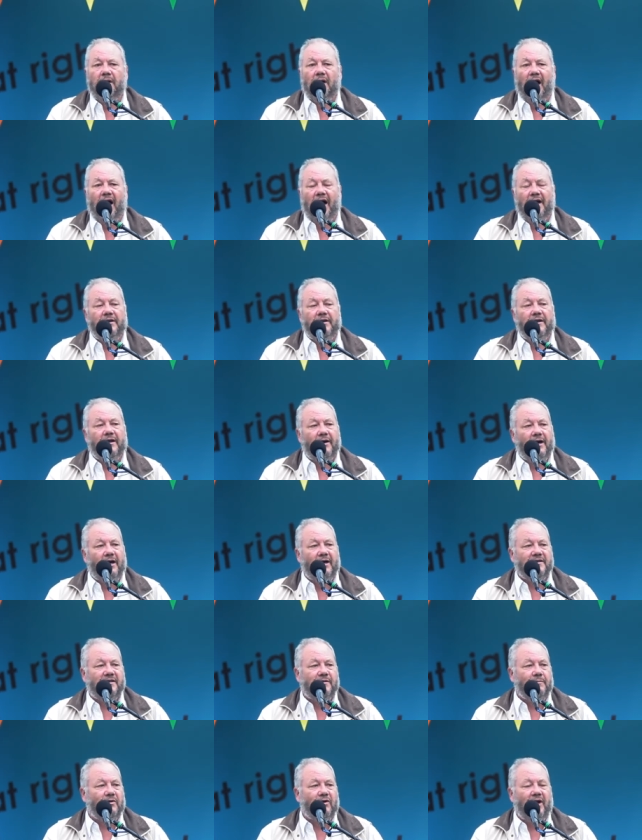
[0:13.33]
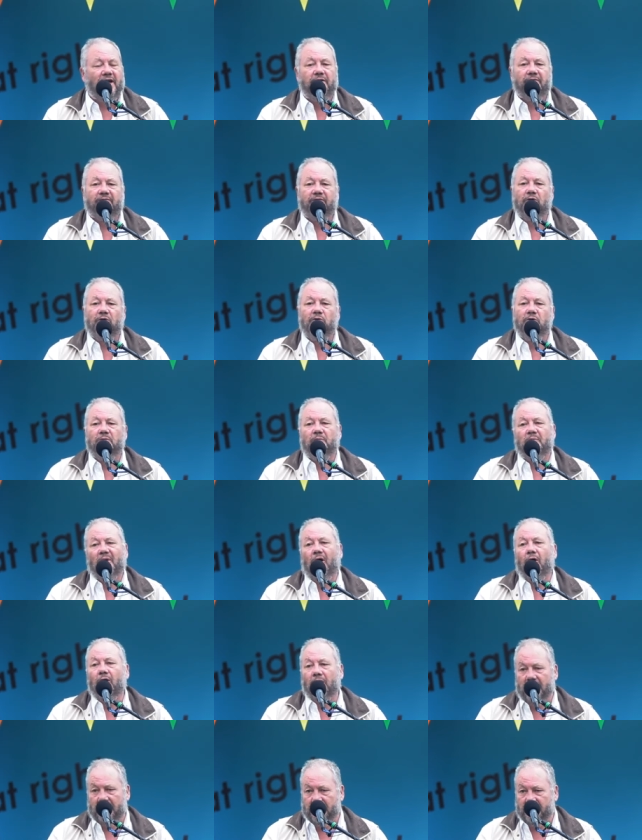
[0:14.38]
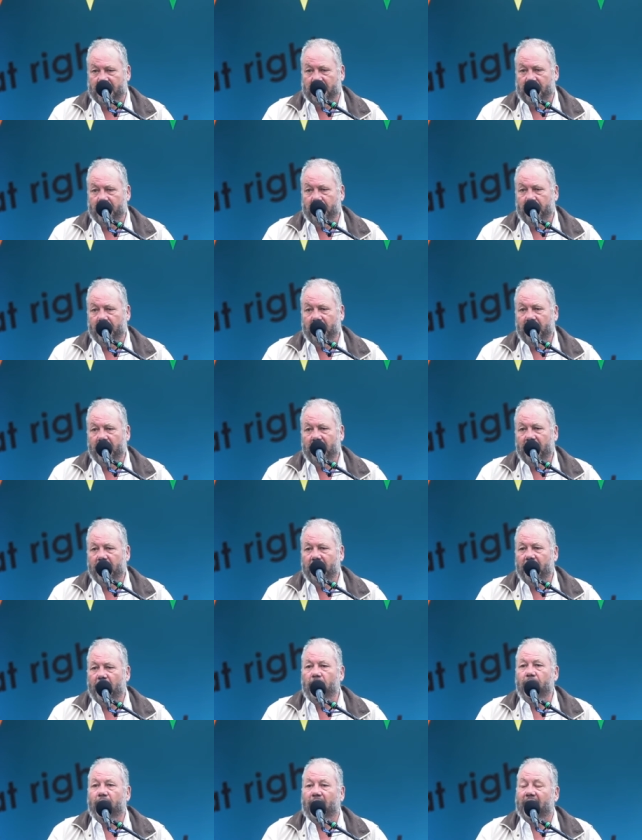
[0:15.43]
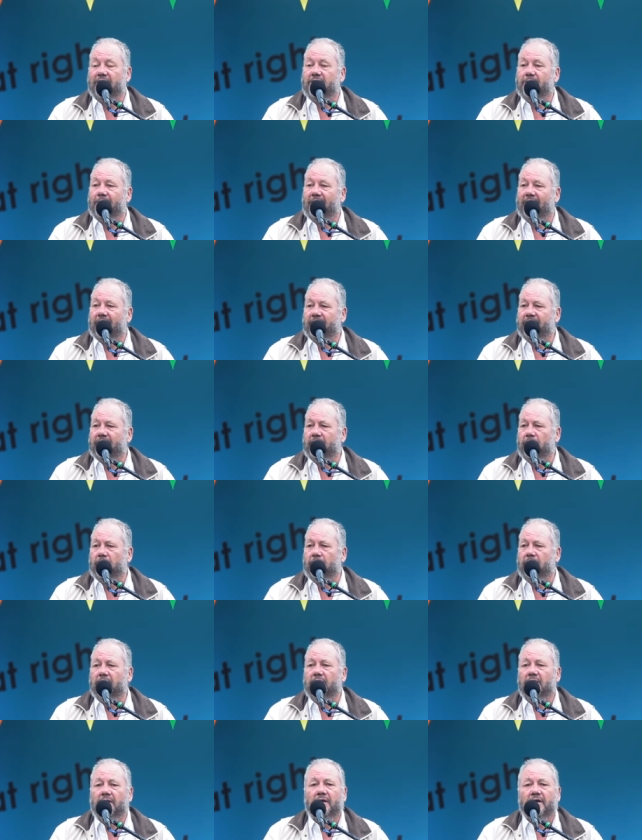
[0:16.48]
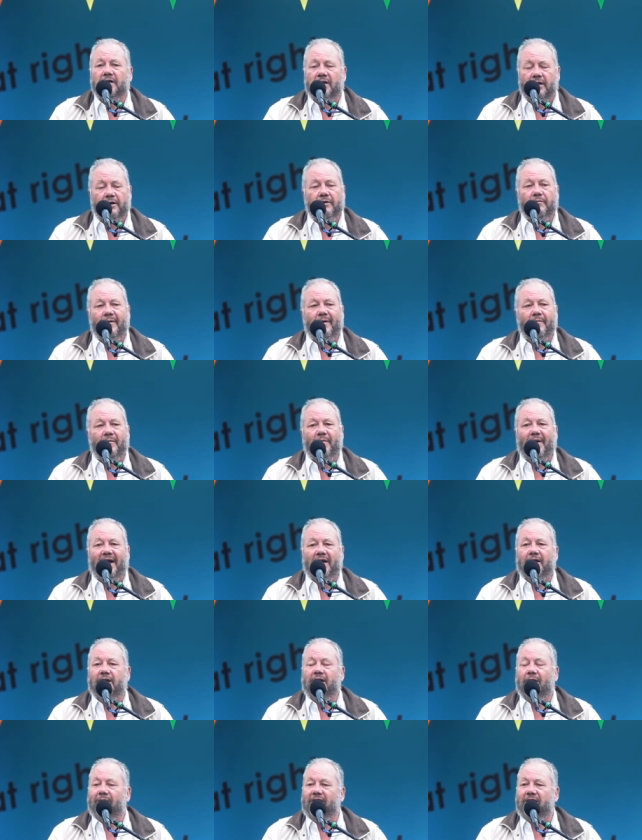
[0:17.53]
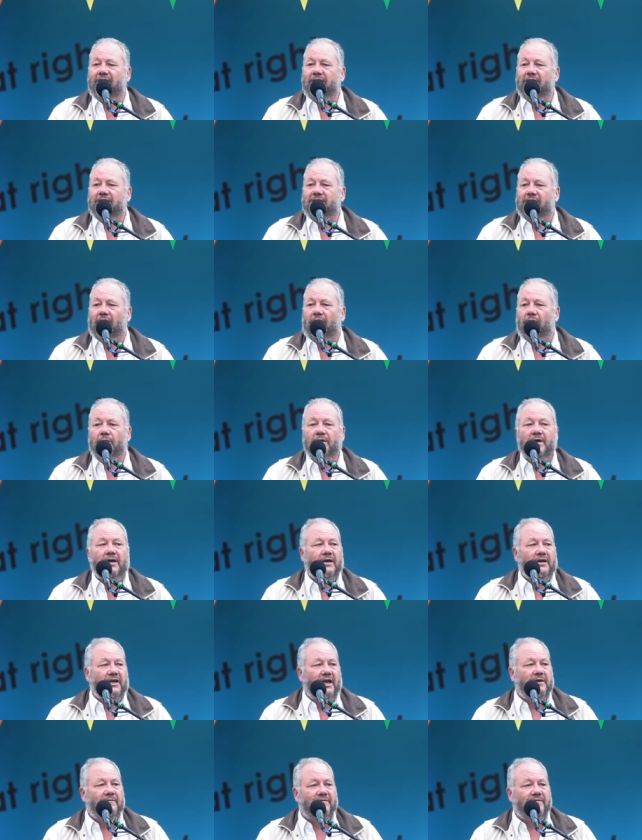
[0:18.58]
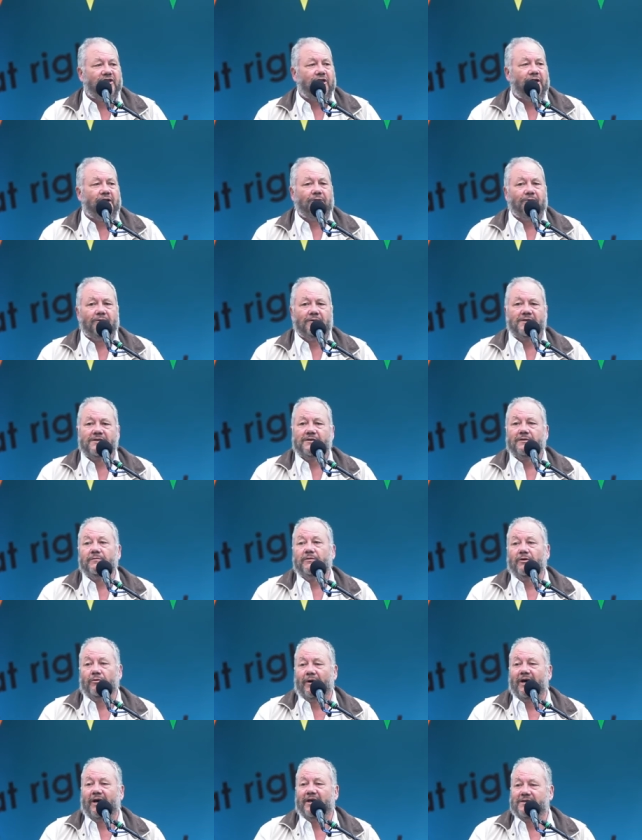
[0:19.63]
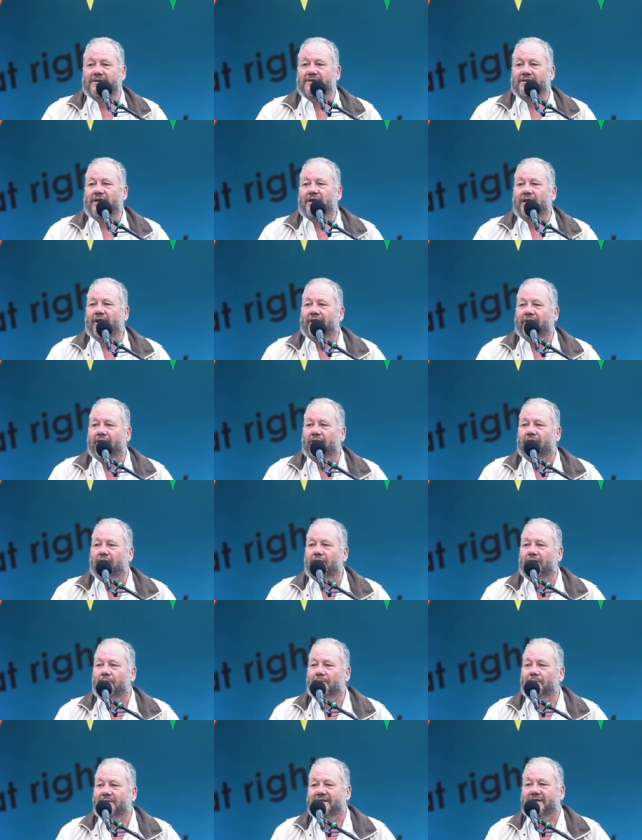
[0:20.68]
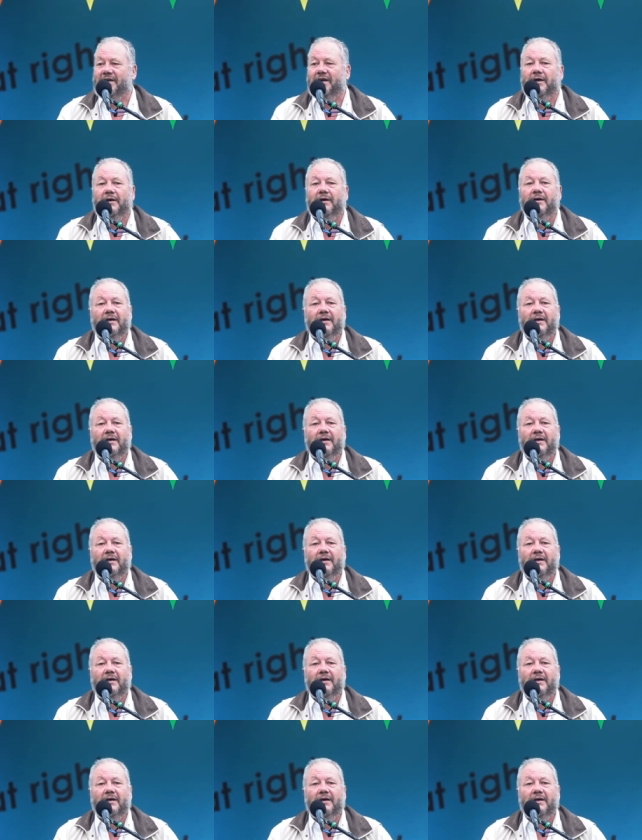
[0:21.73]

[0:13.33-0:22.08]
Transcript: And there are some great food bloggers who write about food. Can you remember back a couple of years ago, Neve Shields, who writes as Eat Like a Girl, was here.